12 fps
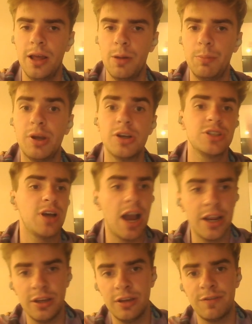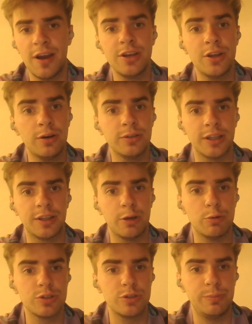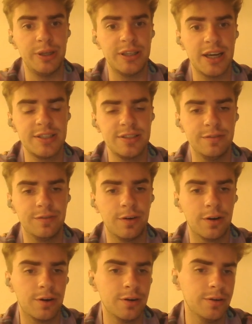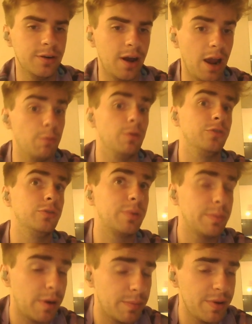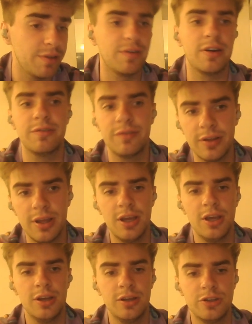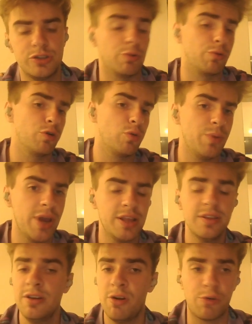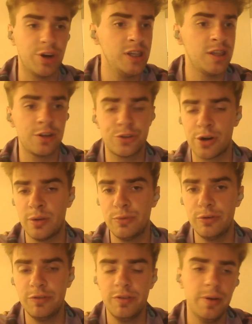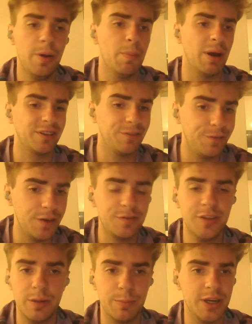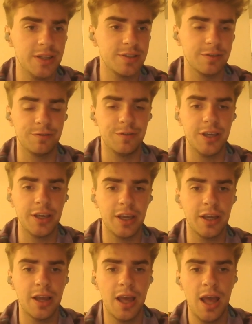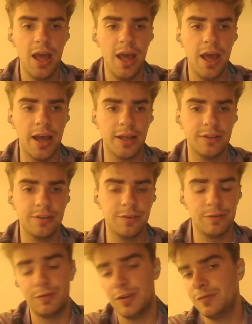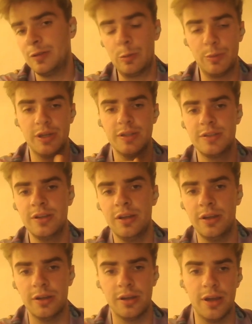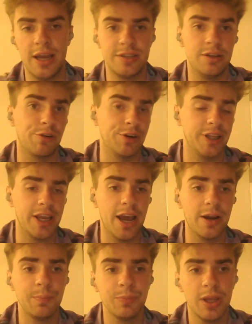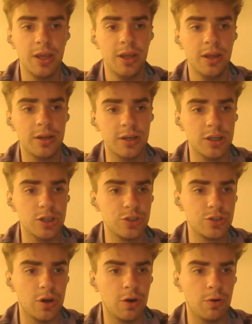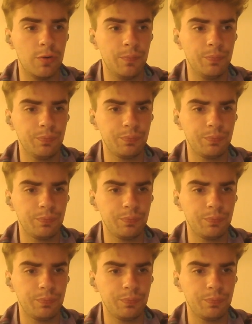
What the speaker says: because if I know that he wants to play knight c4, I want to prepare b5. So rook b8, really natural move, but 15 minutes of thinking, and 15 minutes has already gone. So